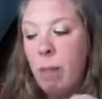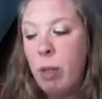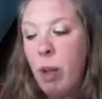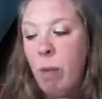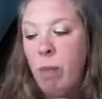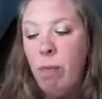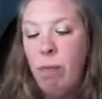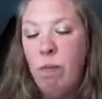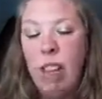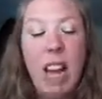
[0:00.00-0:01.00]
So
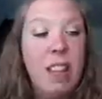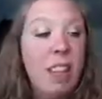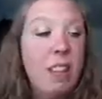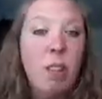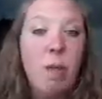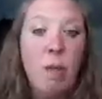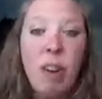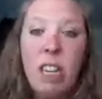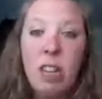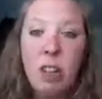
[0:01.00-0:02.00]
yeah, they just
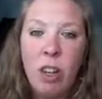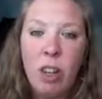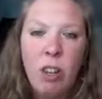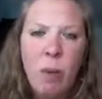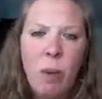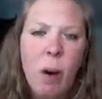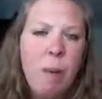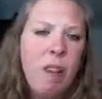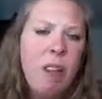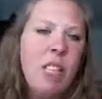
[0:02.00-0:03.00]
avoid each other. So
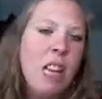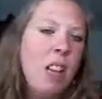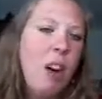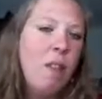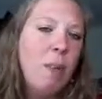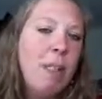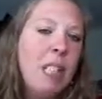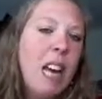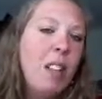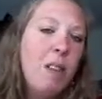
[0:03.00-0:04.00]
normally if you see a lot of them
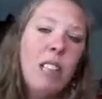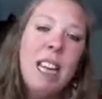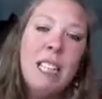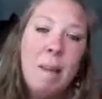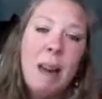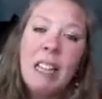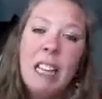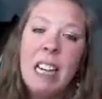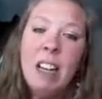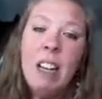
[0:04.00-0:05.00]
together, unless they're
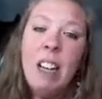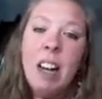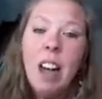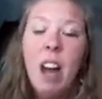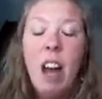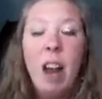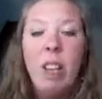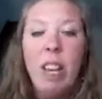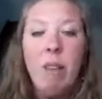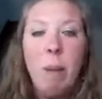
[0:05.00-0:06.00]
mating,
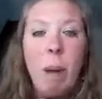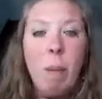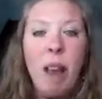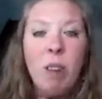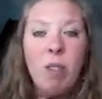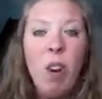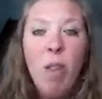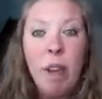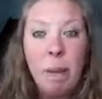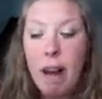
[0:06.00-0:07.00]
it'll either be males or
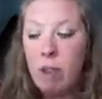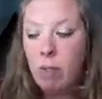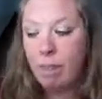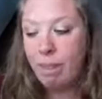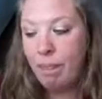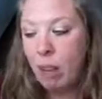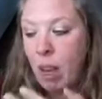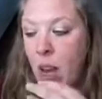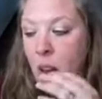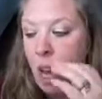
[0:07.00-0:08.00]
females.
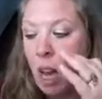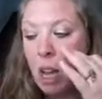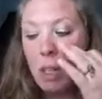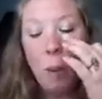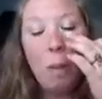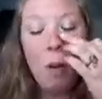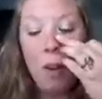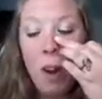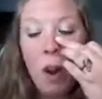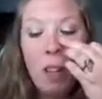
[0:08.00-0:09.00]
So
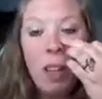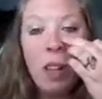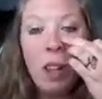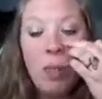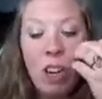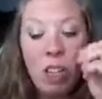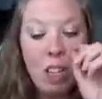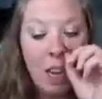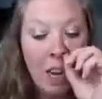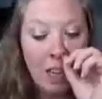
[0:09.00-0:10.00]
moving on to the thresher
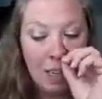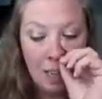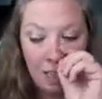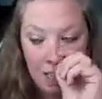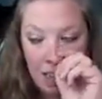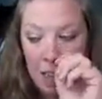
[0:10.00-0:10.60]
sharks.